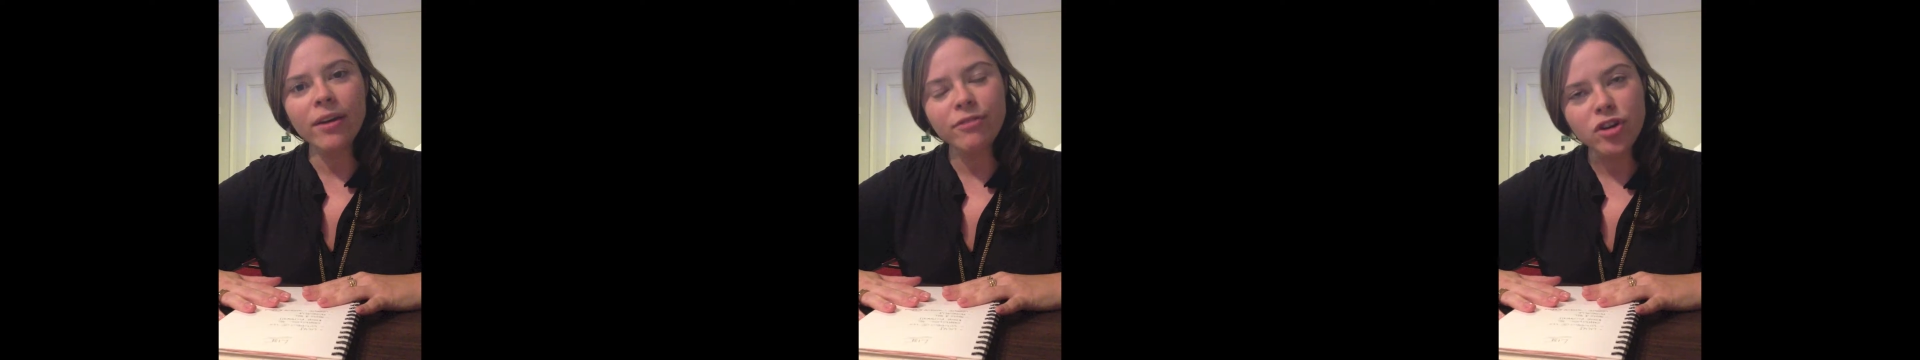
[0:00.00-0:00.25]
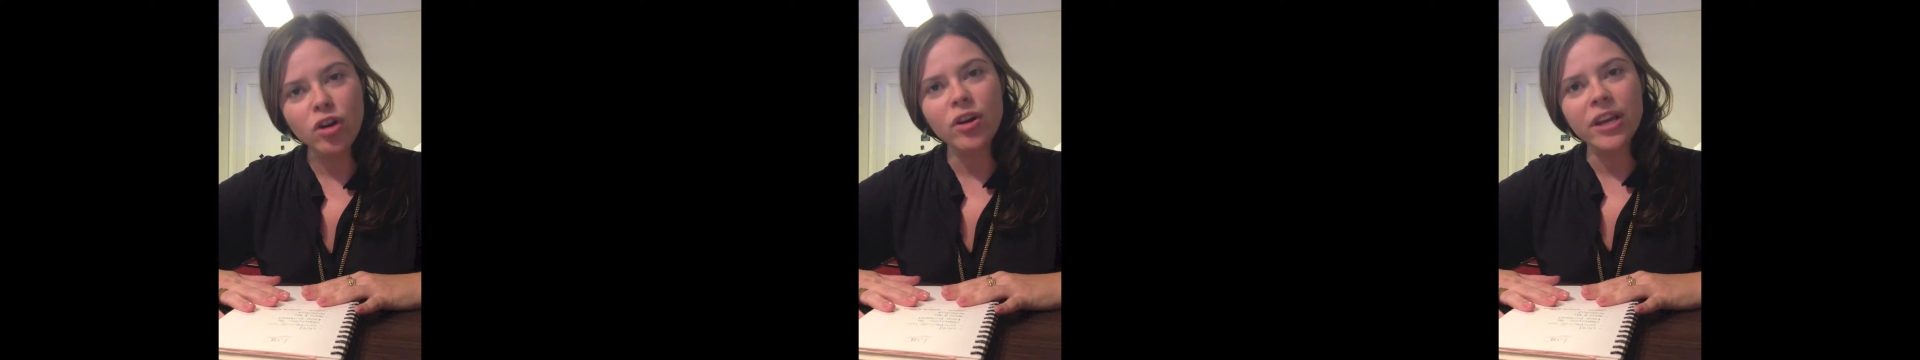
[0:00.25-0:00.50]
have
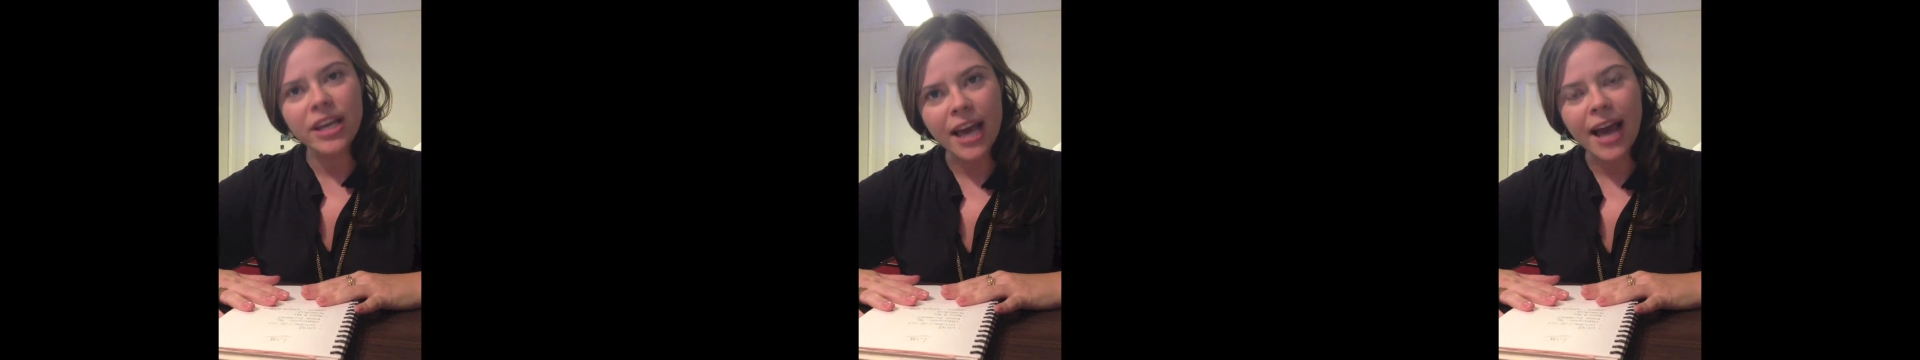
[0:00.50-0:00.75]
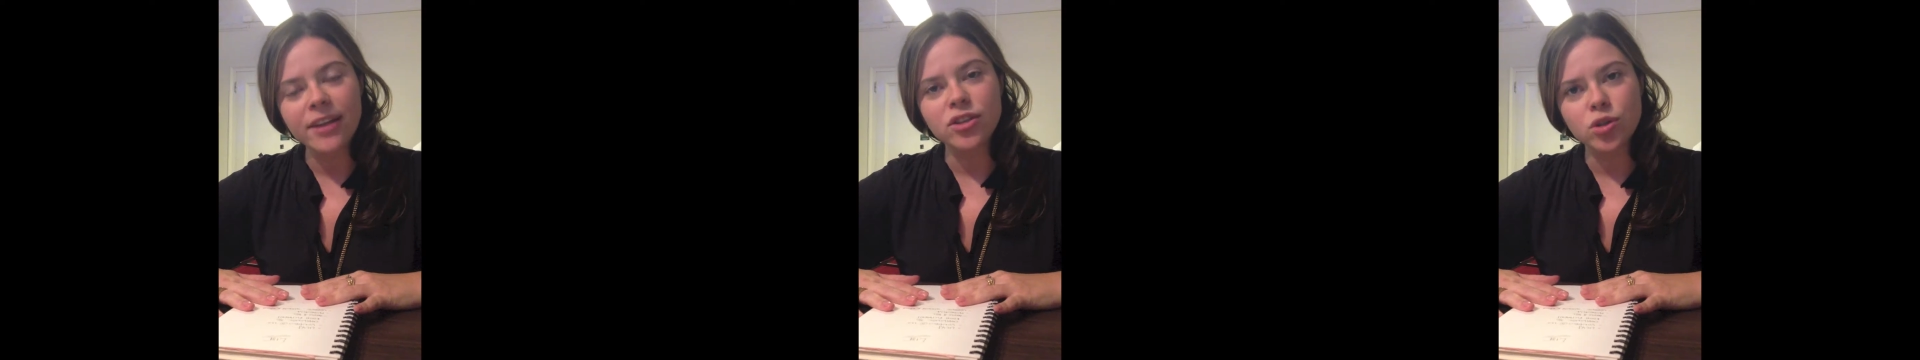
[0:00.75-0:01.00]
not
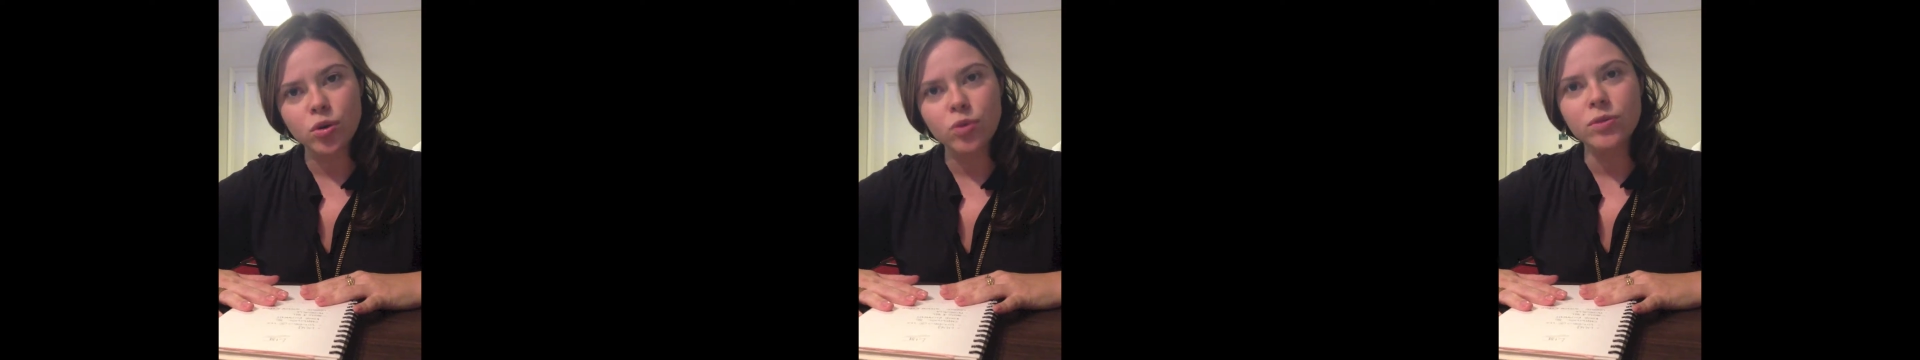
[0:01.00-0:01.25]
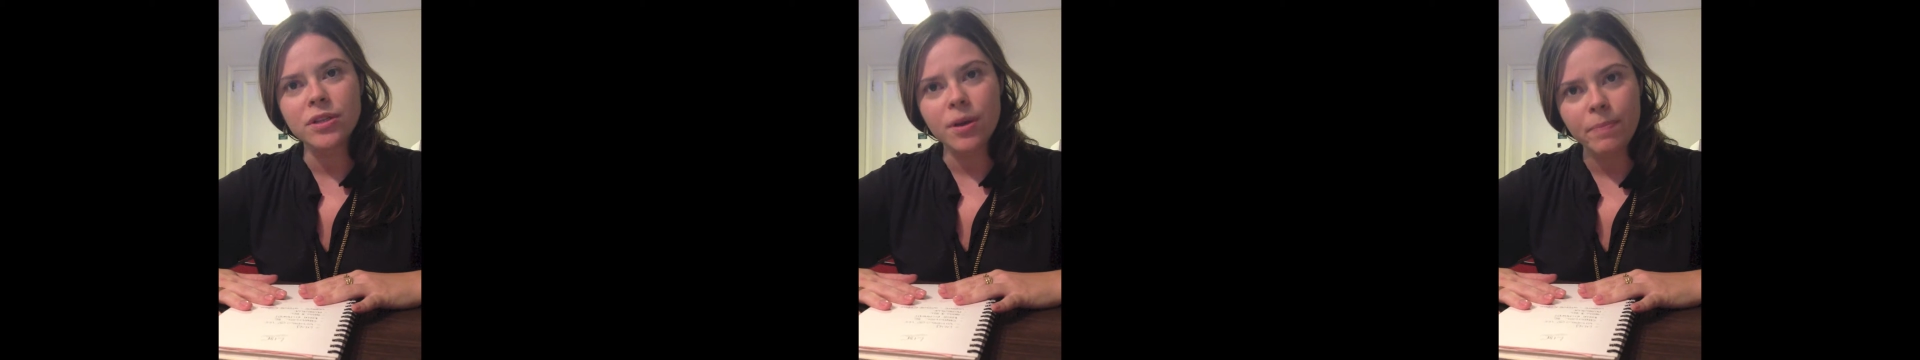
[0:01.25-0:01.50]
yet
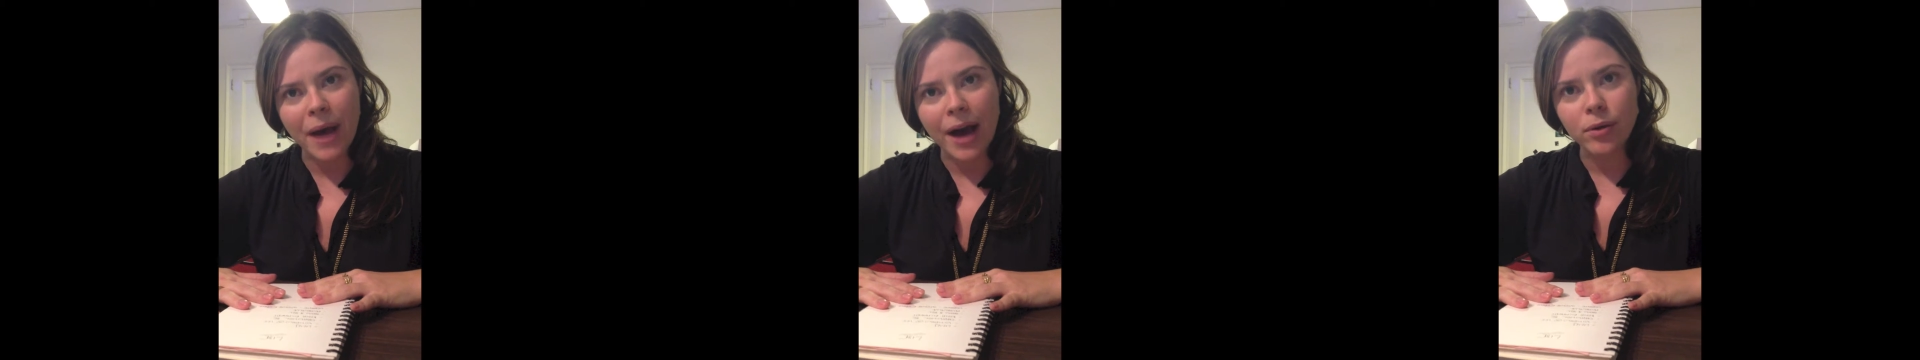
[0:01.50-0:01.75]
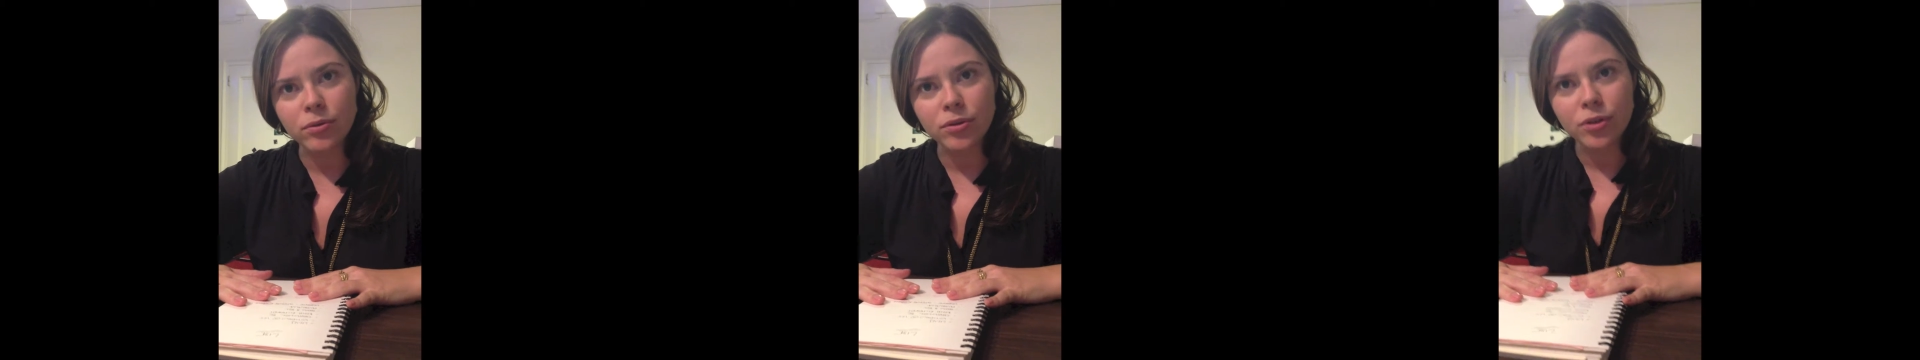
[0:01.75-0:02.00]
talked
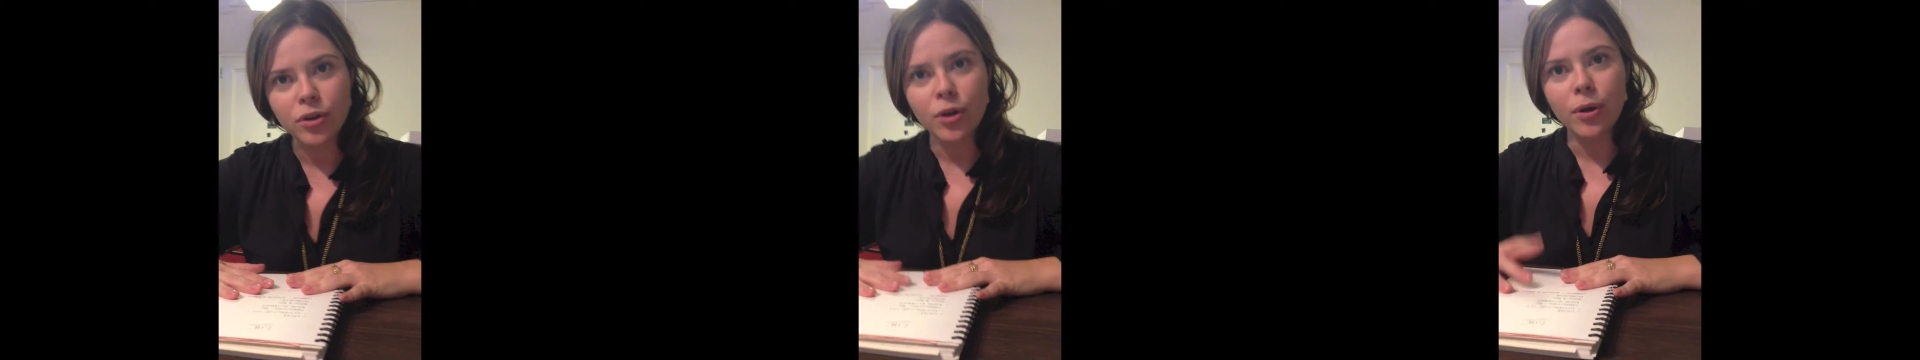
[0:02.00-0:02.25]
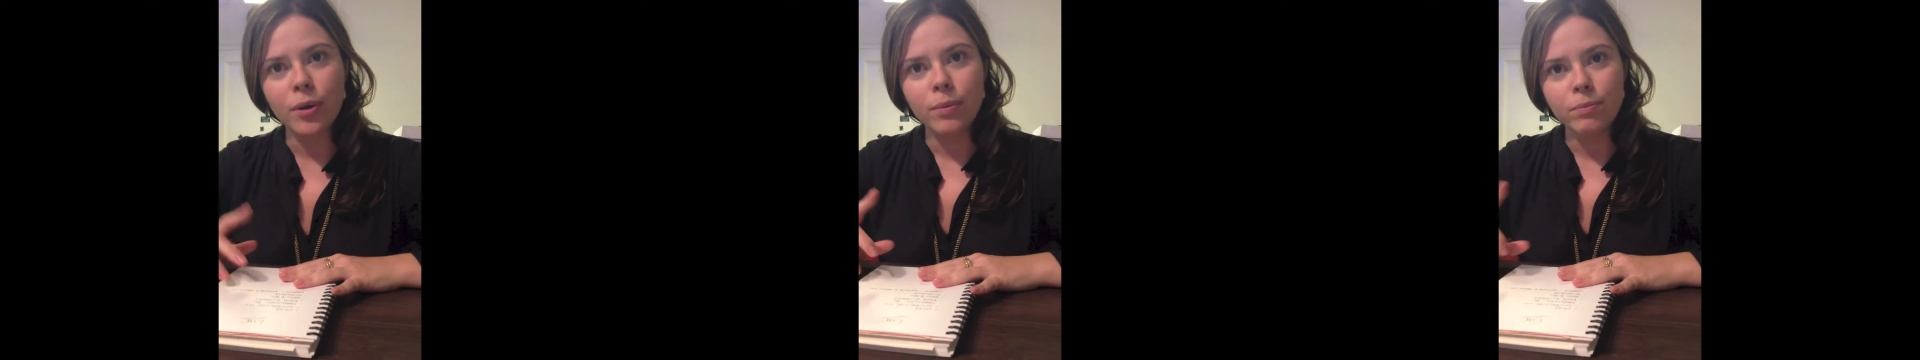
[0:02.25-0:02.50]
about
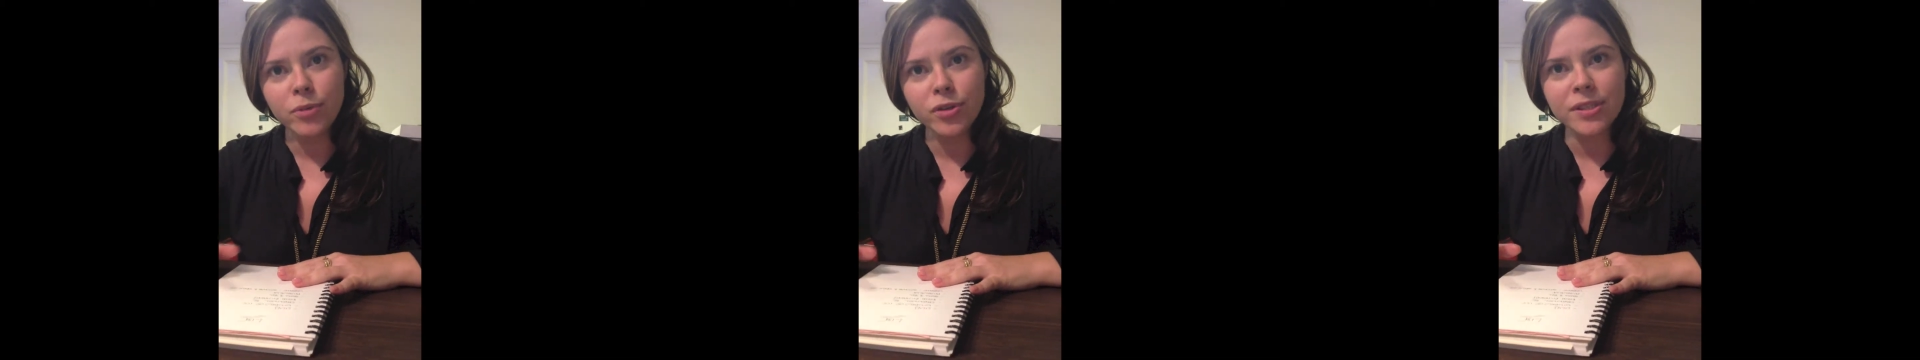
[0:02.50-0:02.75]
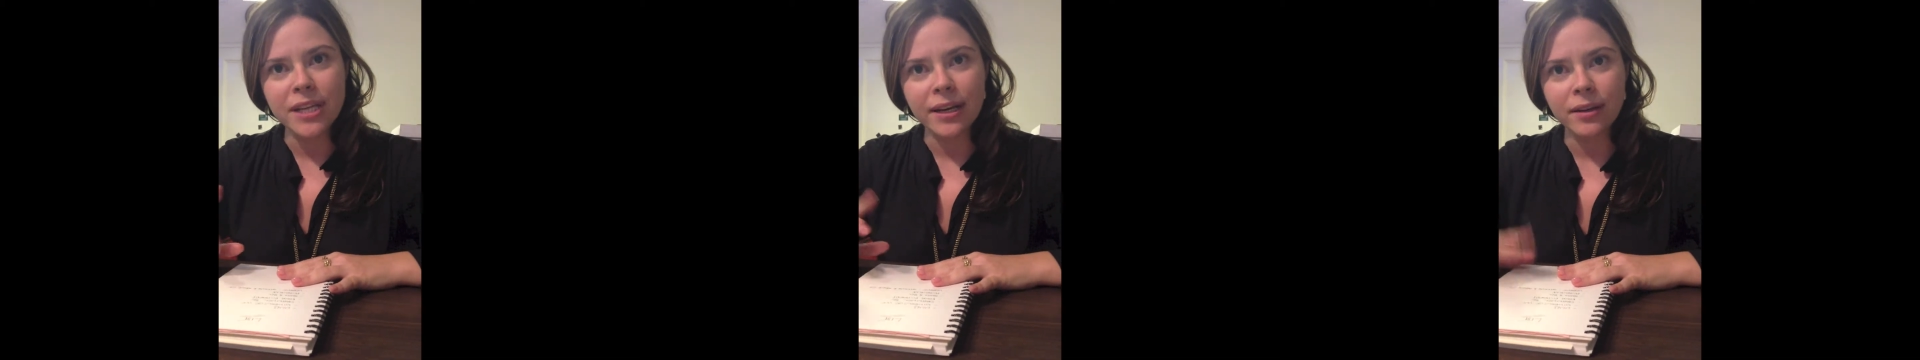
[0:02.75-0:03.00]

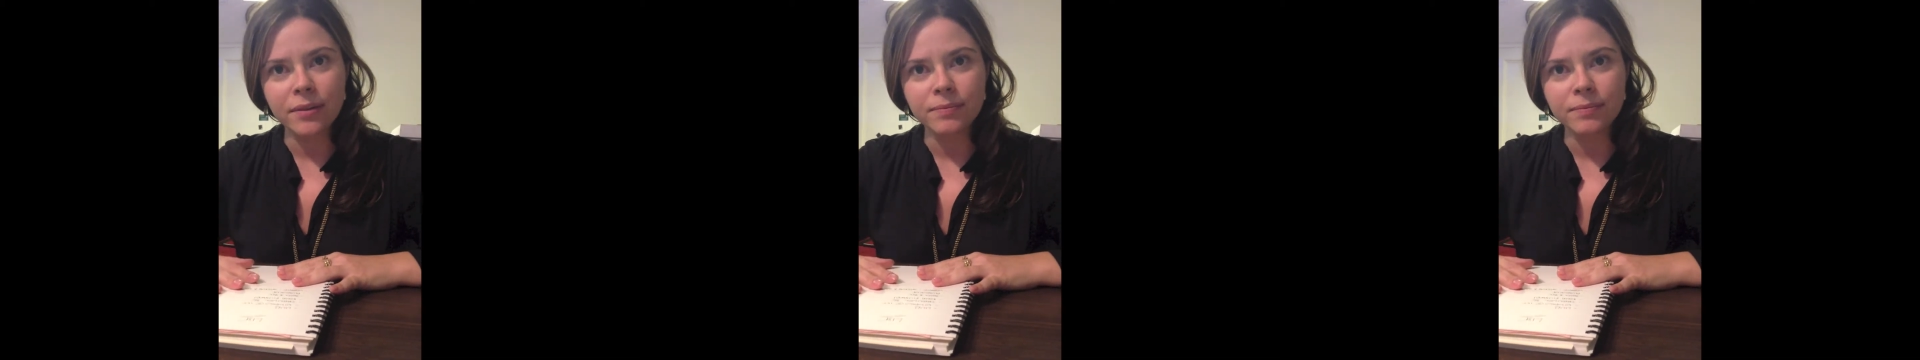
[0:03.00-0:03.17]
music.